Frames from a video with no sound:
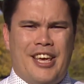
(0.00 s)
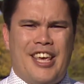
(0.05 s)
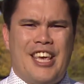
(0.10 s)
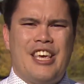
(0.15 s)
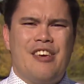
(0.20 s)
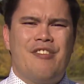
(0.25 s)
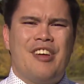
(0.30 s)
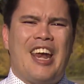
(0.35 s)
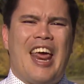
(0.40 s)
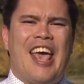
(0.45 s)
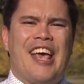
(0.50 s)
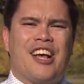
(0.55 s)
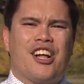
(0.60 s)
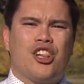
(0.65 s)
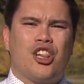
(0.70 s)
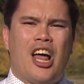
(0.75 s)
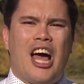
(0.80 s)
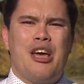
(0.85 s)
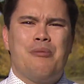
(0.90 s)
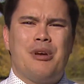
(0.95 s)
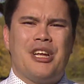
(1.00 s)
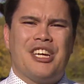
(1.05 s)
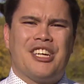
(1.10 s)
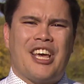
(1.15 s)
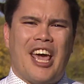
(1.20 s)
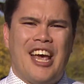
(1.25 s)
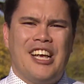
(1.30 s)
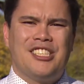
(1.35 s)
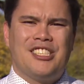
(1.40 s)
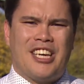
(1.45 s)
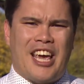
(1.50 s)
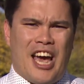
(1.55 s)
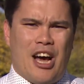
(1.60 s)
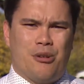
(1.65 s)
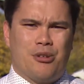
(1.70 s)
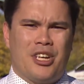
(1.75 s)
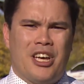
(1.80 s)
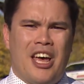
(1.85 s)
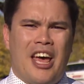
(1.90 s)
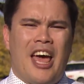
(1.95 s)
Even a climbing case
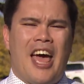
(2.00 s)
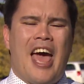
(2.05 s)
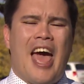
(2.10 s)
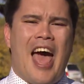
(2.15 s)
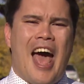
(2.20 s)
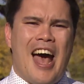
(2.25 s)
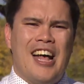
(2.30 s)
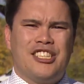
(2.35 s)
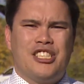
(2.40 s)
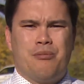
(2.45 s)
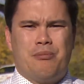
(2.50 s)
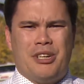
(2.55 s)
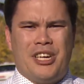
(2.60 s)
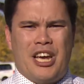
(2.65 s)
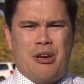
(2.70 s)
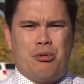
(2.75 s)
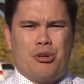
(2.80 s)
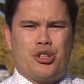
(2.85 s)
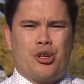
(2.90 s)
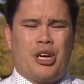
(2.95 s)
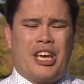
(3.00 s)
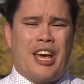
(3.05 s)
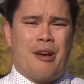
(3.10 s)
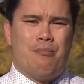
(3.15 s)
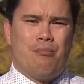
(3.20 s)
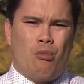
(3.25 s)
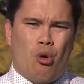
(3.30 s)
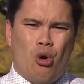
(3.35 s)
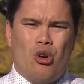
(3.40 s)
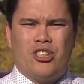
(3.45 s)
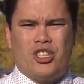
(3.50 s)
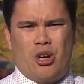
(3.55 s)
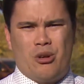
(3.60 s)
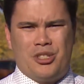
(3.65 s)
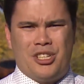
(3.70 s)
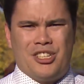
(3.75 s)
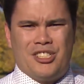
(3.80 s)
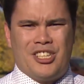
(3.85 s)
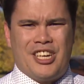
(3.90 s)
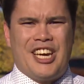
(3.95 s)
count hasn't been able to get more
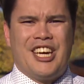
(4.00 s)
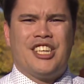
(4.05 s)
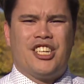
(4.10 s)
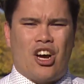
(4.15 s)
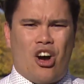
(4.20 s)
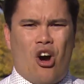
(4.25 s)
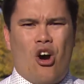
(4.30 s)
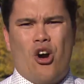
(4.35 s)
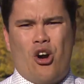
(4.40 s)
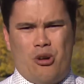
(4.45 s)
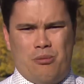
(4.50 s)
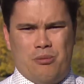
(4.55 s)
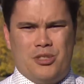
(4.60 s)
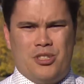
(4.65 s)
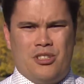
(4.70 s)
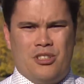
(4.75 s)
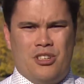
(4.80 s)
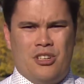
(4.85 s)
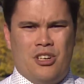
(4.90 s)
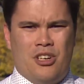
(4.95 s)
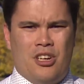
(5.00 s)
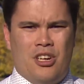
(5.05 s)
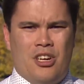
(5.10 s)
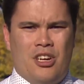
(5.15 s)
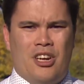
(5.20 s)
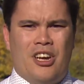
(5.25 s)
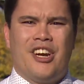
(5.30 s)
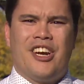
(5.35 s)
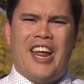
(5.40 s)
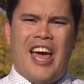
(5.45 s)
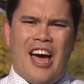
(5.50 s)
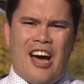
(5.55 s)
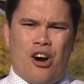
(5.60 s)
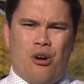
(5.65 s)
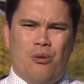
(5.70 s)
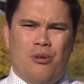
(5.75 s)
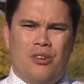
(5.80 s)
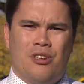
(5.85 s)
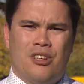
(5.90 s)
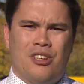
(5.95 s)
doses into arms.
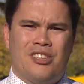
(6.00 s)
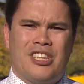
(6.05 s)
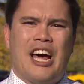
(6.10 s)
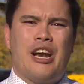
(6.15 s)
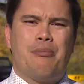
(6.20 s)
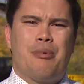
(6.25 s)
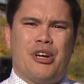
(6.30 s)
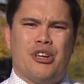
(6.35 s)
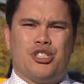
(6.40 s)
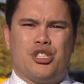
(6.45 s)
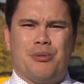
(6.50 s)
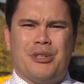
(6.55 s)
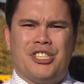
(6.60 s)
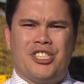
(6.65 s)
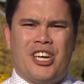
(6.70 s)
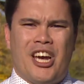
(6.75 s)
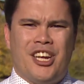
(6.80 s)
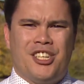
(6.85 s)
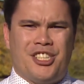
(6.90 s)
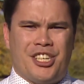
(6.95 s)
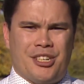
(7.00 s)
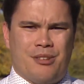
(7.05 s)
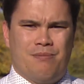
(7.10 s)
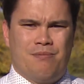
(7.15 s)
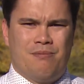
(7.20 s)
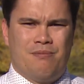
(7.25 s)
Now, that appears to be changing.